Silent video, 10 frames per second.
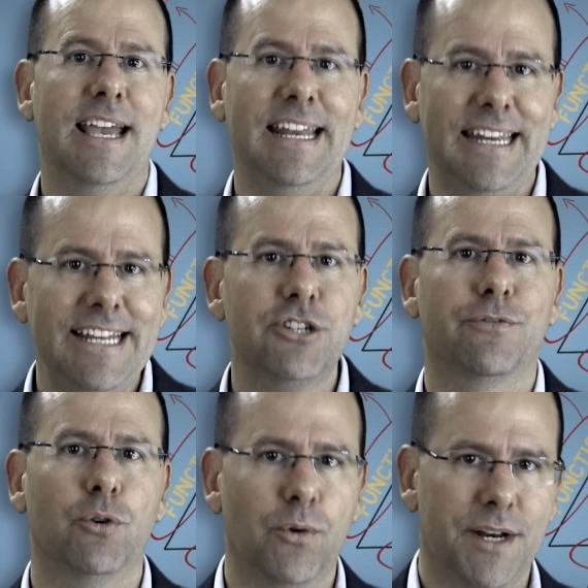and each
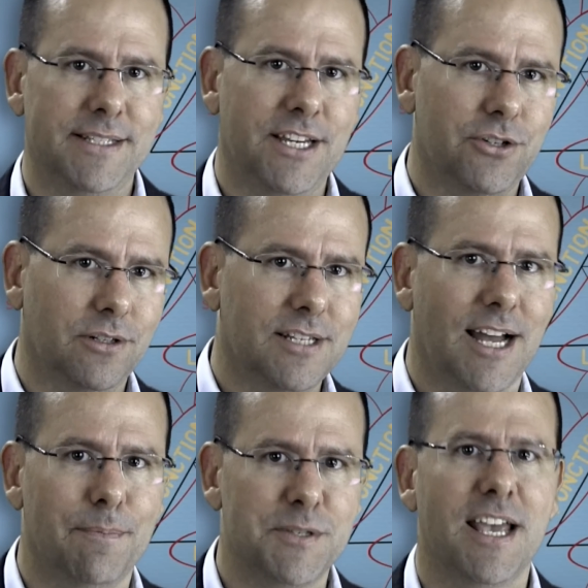of the organizational
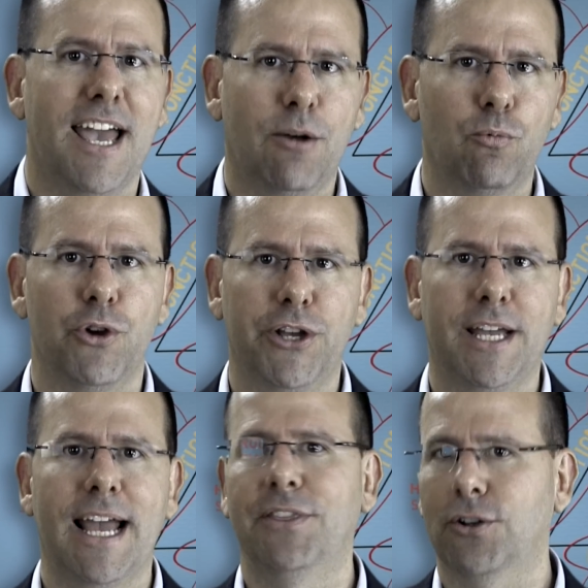types and
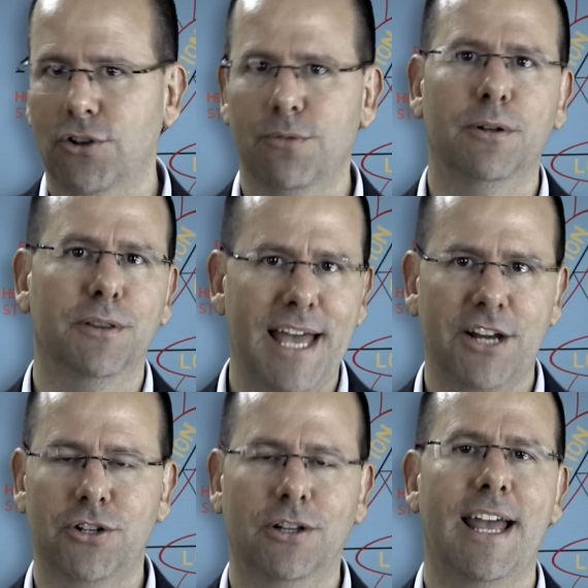working at the global,
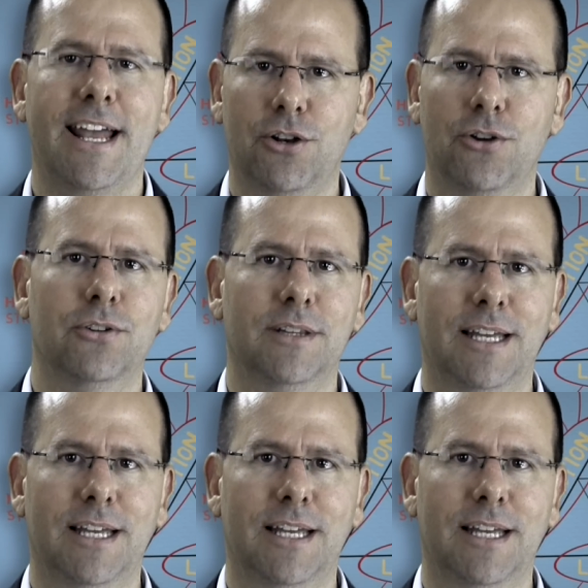national, and local